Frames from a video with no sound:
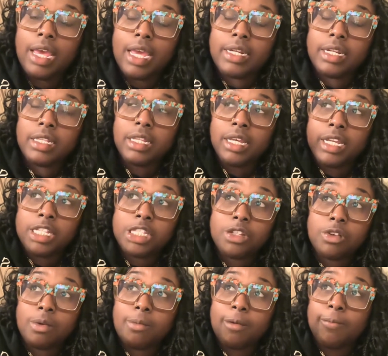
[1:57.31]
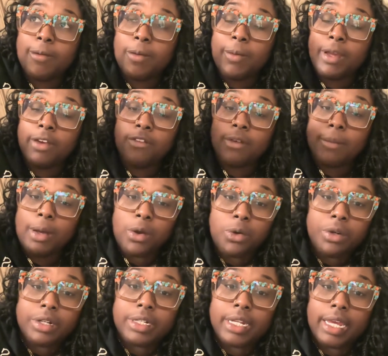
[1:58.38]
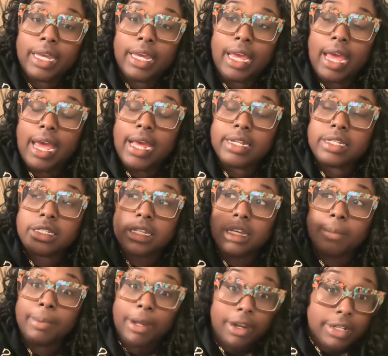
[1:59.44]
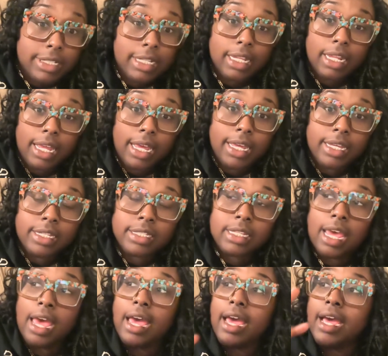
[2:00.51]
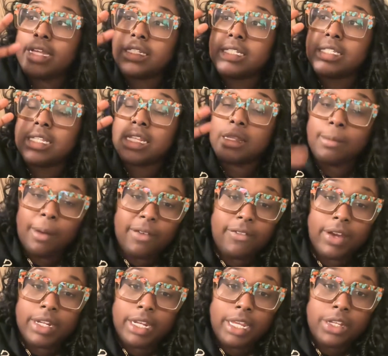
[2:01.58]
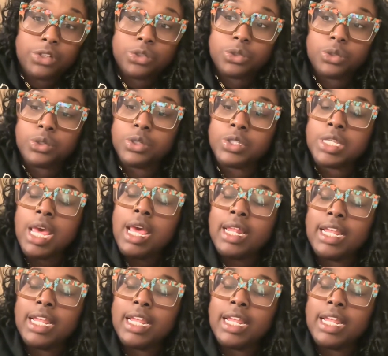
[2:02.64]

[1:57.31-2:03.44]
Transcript: And in the interim of me waiting for my court date, I had to take a parenting class. I had to send them my financials.